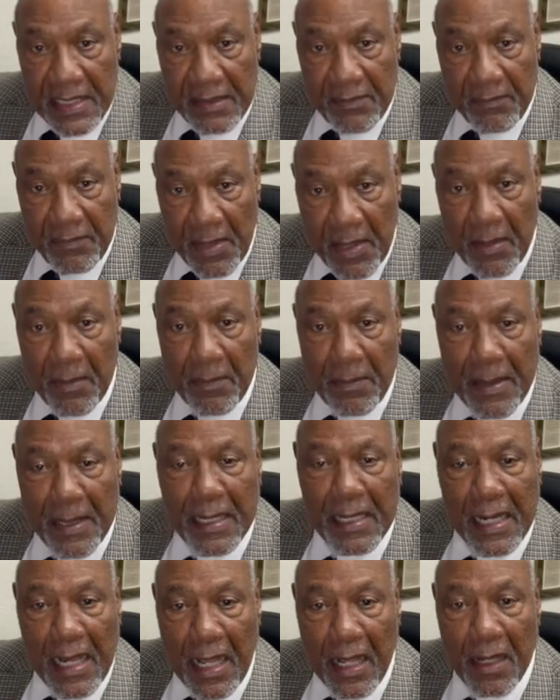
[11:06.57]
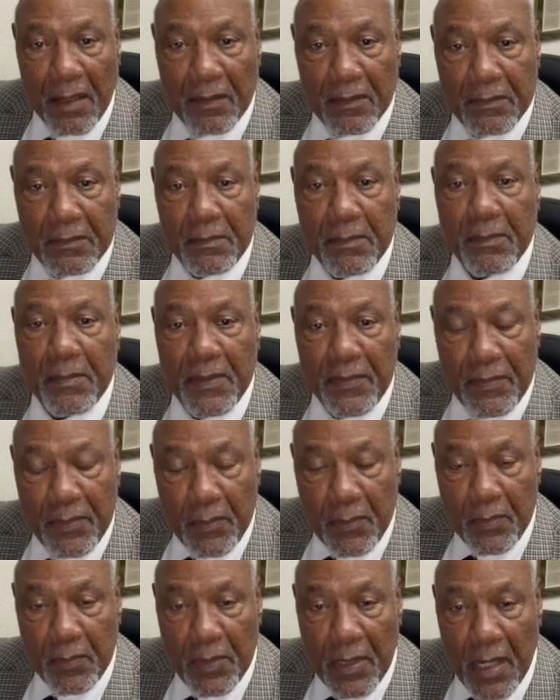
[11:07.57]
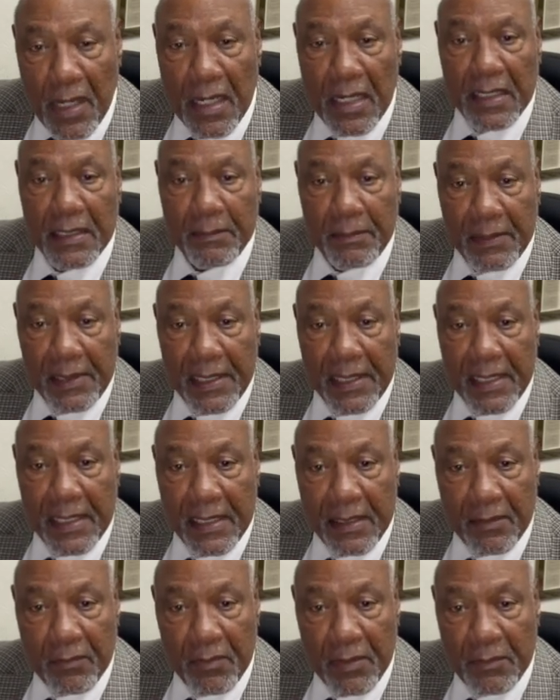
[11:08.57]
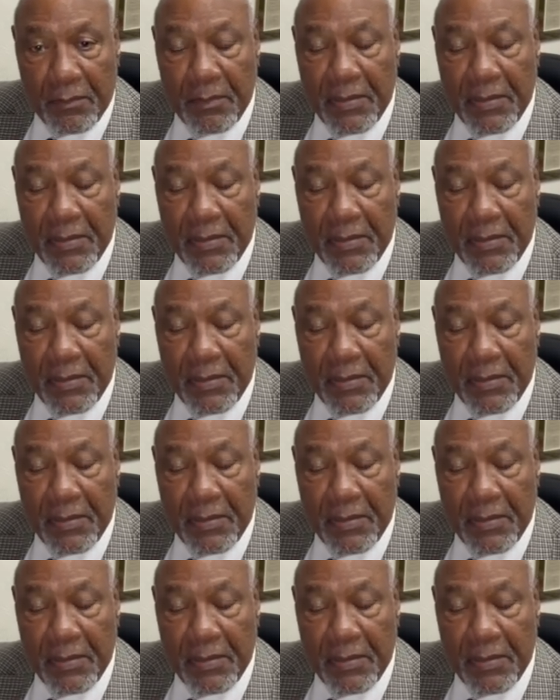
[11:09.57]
Mary McLeod Bethune arguably would